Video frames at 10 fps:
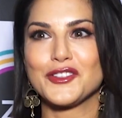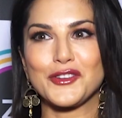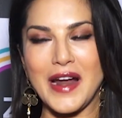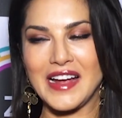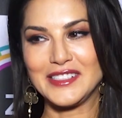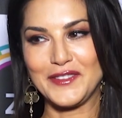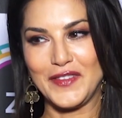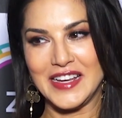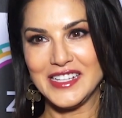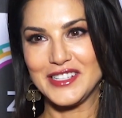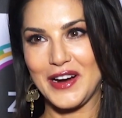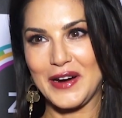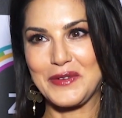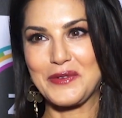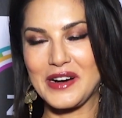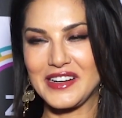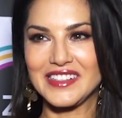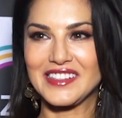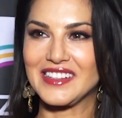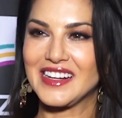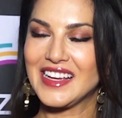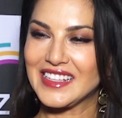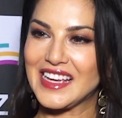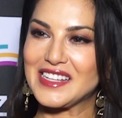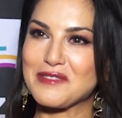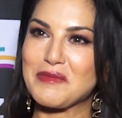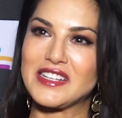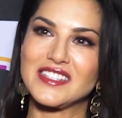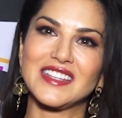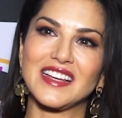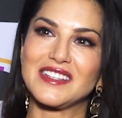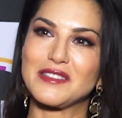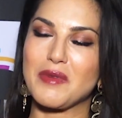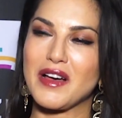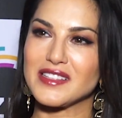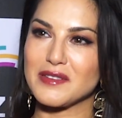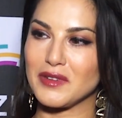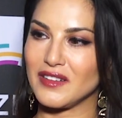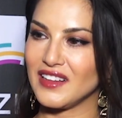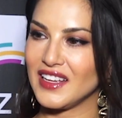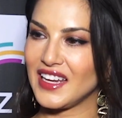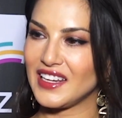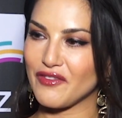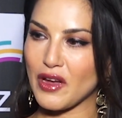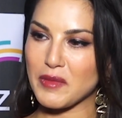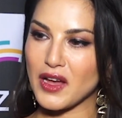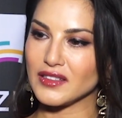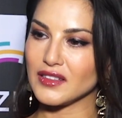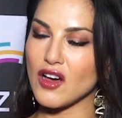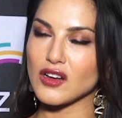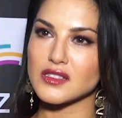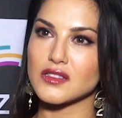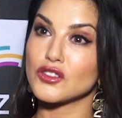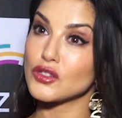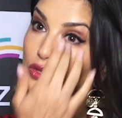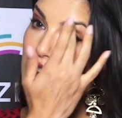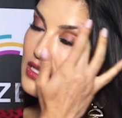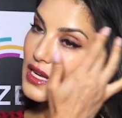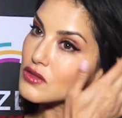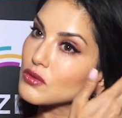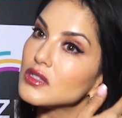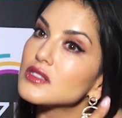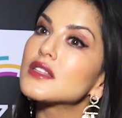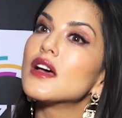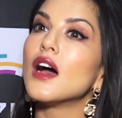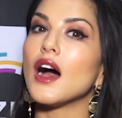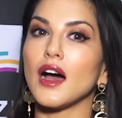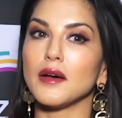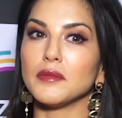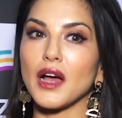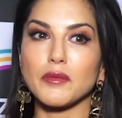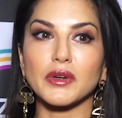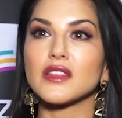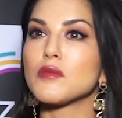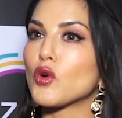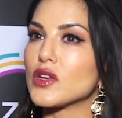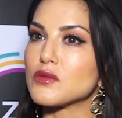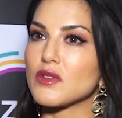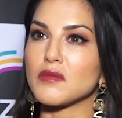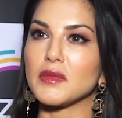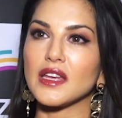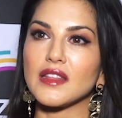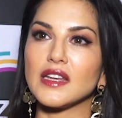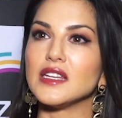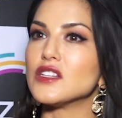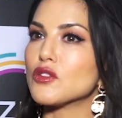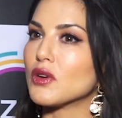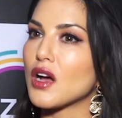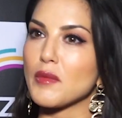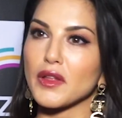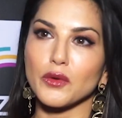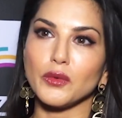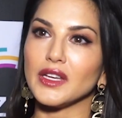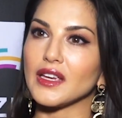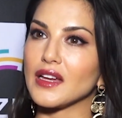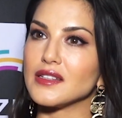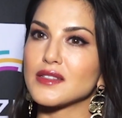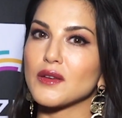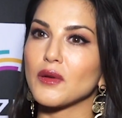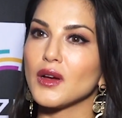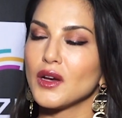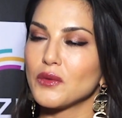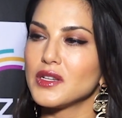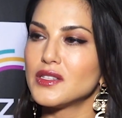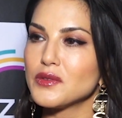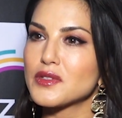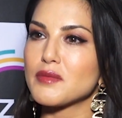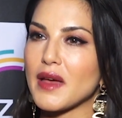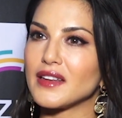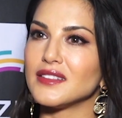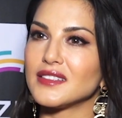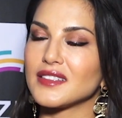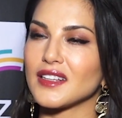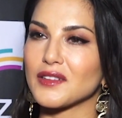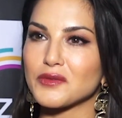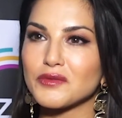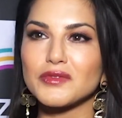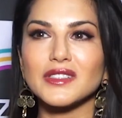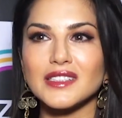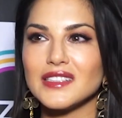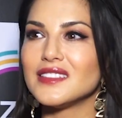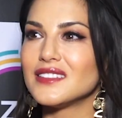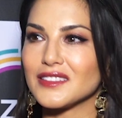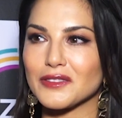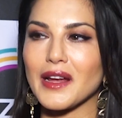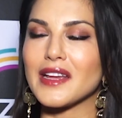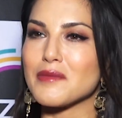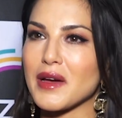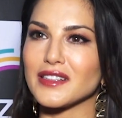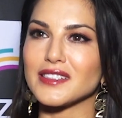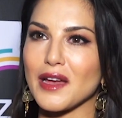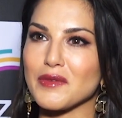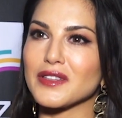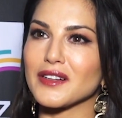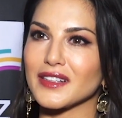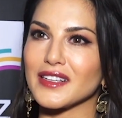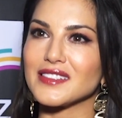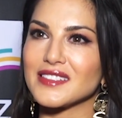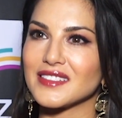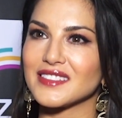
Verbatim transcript: trying to finish our work or get as much done as possible. And if I'm on long shooting schedules, I bring the boys with me, and then Nisha will come on the weekend. So we do spend a really great amount of time with our kids.